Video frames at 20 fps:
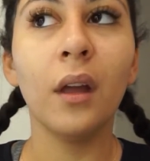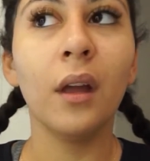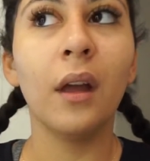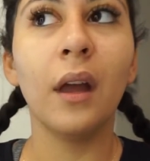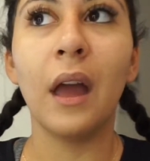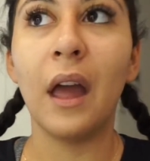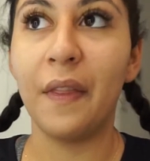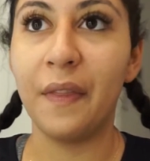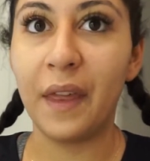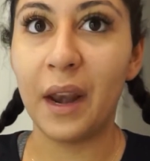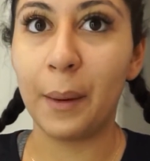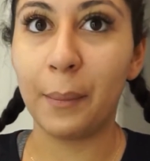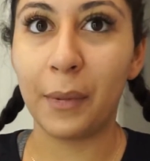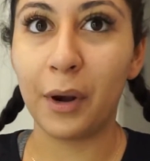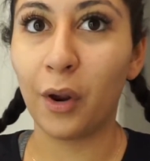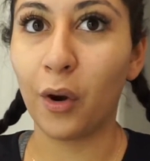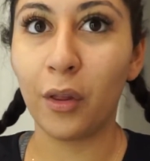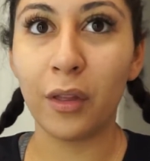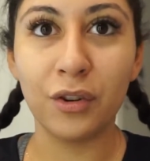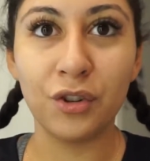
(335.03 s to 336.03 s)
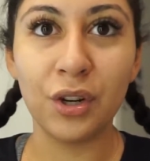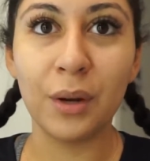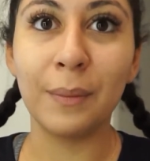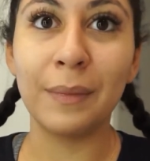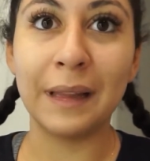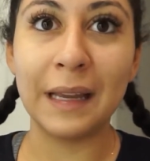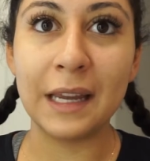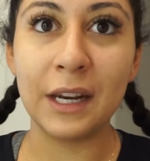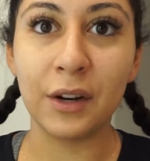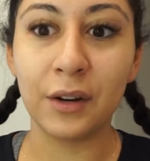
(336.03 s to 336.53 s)
gonna go to the gym
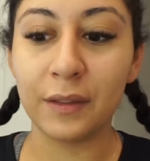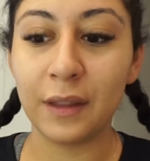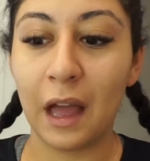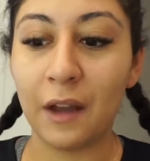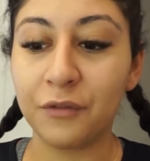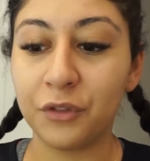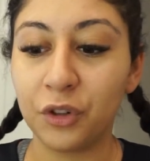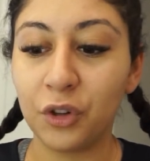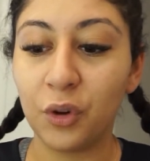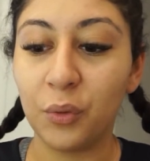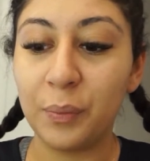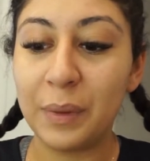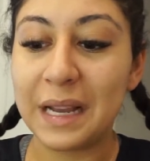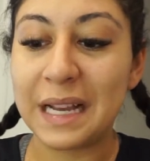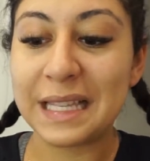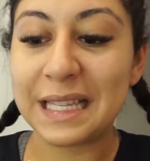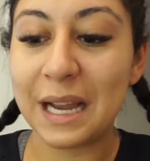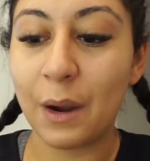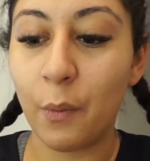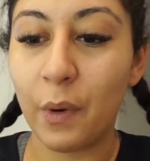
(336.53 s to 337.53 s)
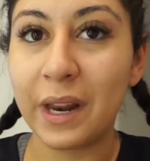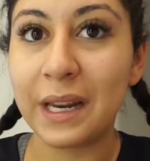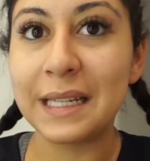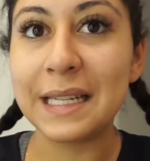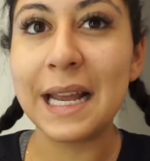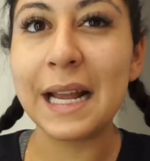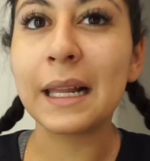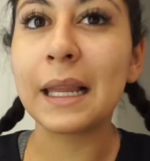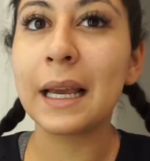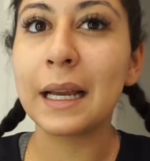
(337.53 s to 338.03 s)
later in the afternoon because I wanna
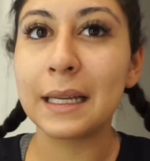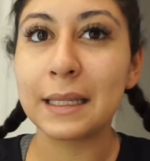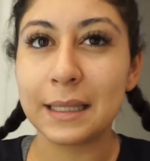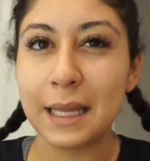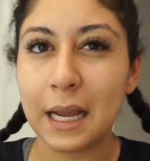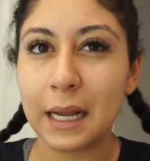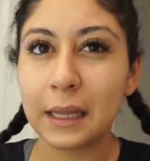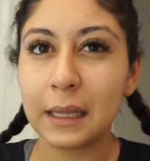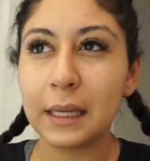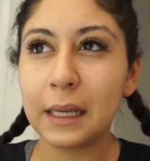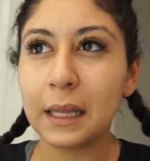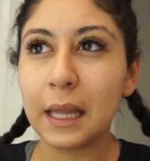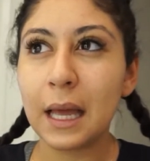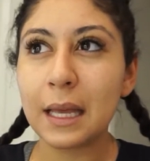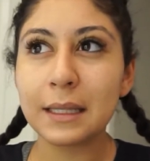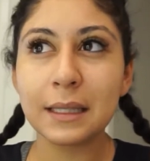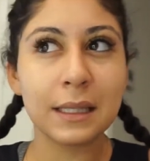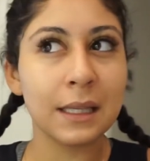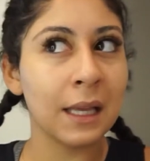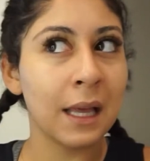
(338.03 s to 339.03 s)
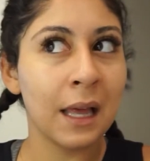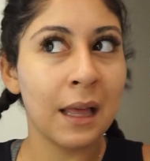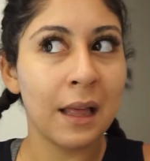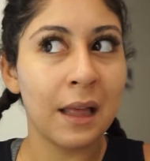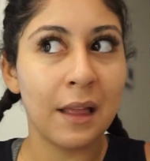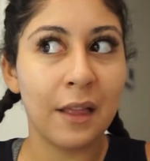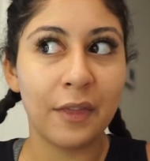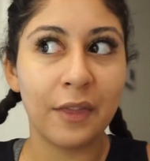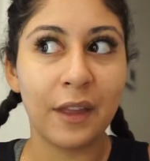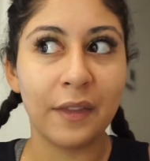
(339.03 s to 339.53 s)
take like a cycling class
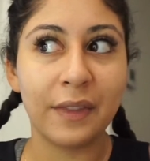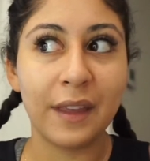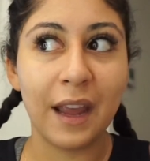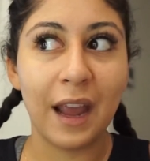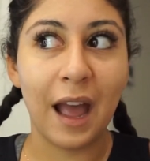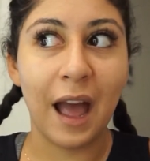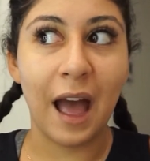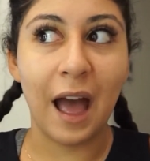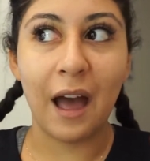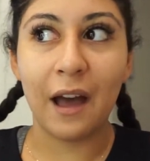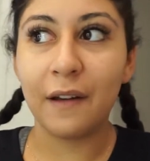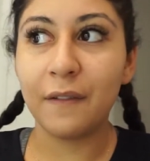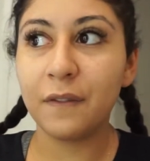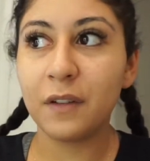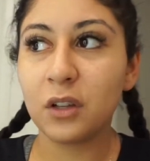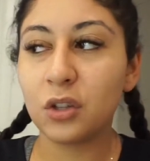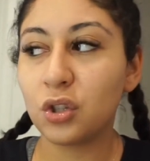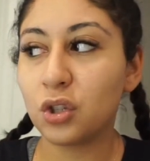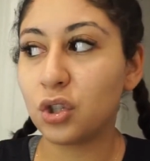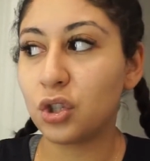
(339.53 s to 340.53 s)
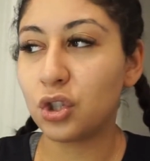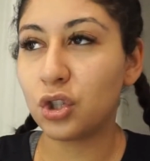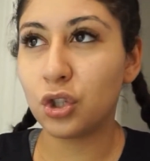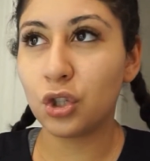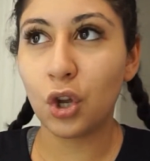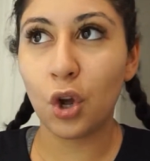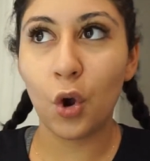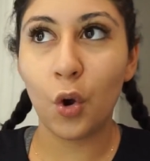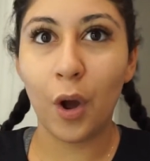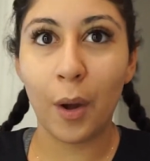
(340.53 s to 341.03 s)
that they have.
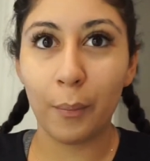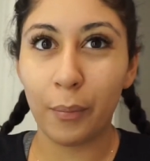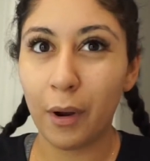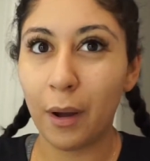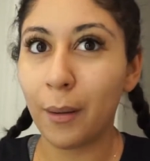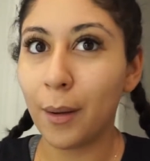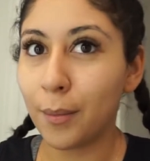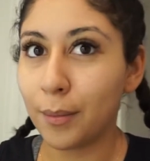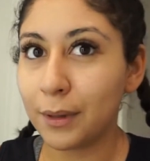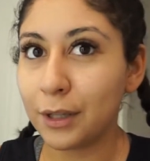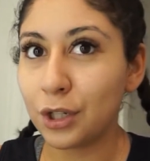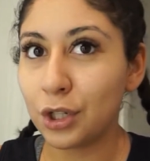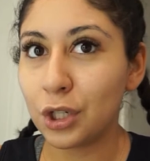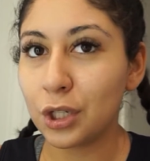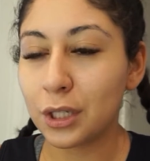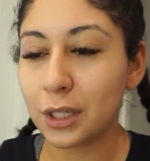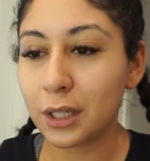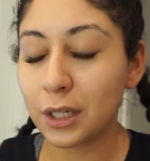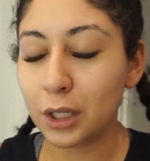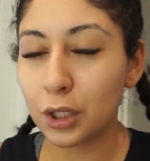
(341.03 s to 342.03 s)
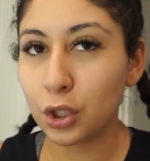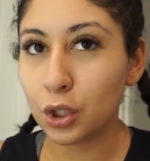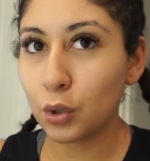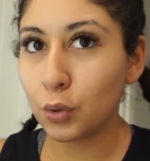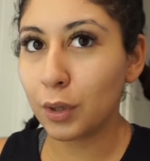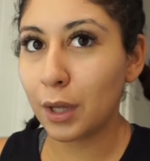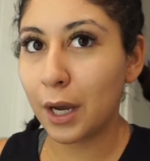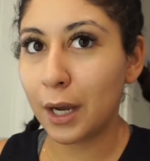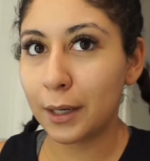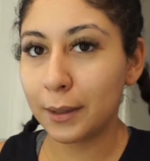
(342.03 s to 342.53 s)
So I'm probably just gonna do
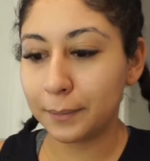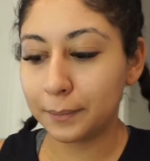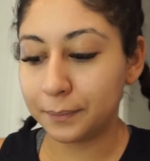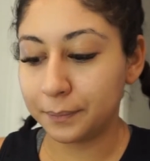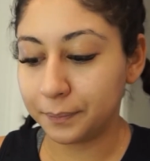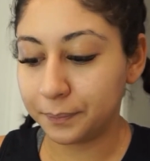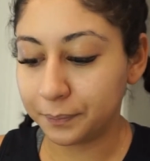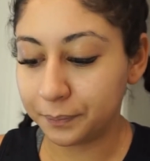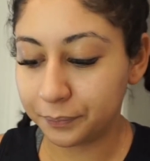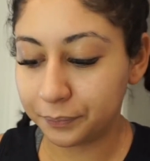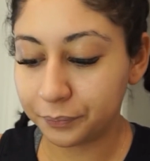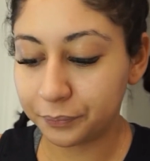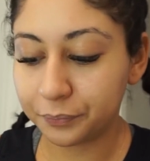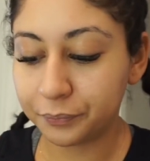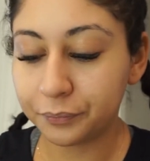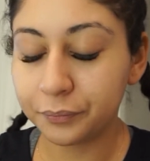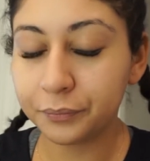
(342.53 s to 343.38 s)
that.